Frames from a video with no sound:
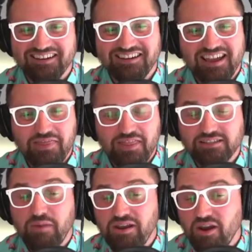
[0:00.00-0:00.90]
That's
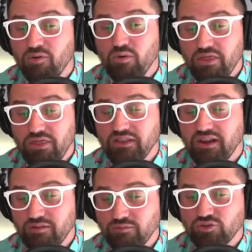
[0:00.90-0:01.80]
my number one thing that I've
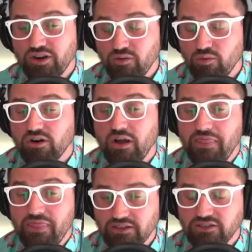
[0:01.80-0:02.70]
been trying to work on
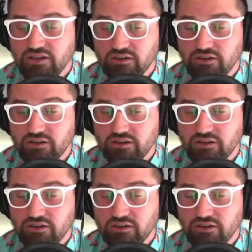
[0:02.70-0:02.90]
this year.